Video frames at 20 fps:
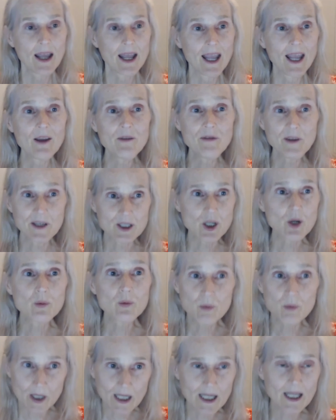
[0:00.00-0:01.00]
If it's a
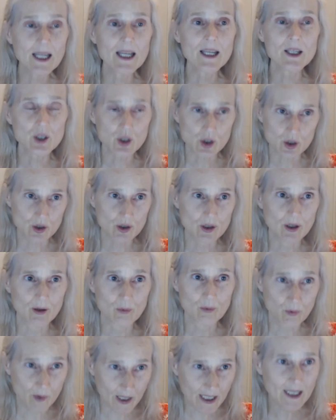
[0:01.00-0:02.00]
really,
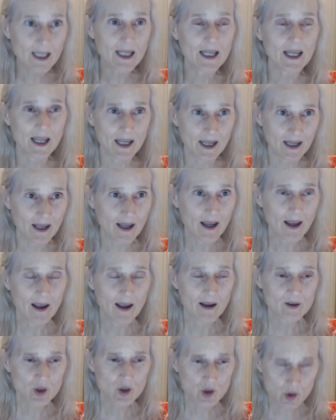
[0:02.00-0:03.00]
really
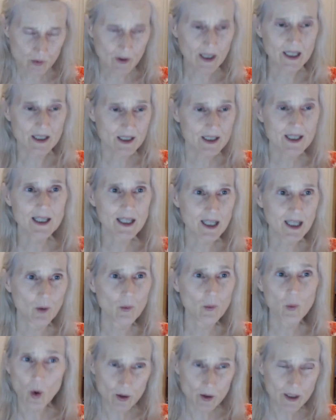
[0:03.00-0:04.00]
strict city,
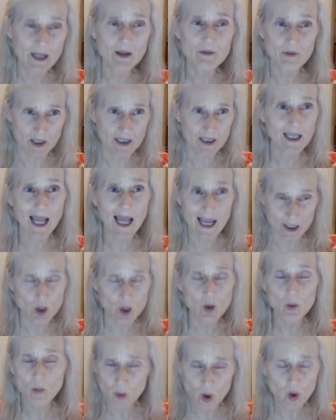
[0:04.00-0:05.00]
it won't even let
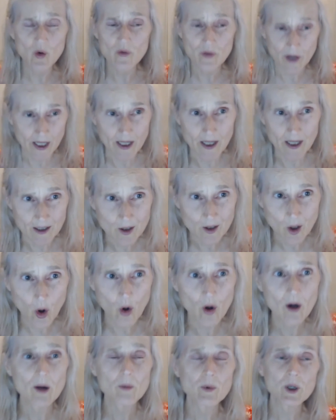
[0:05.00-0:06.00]
you move in,
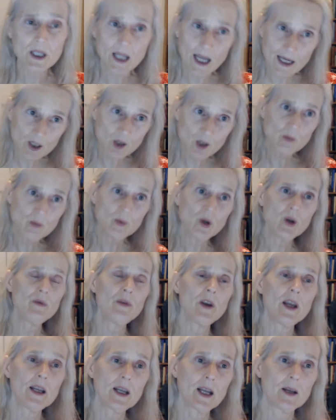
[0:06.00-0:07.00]
or it will let you move
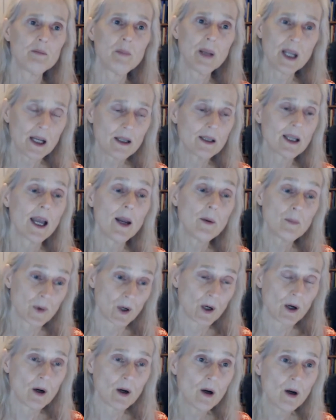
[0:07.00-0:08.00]
in and be a
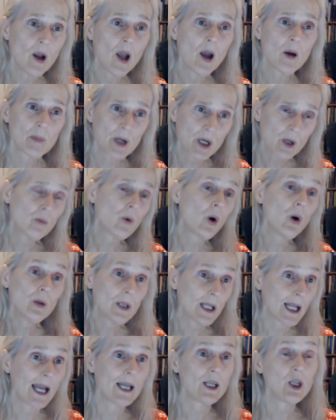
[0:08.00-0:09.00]
laborer, but it won't
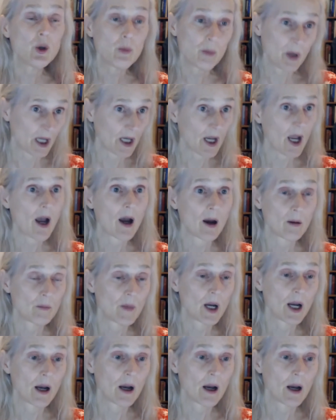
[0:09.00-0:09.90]
let you become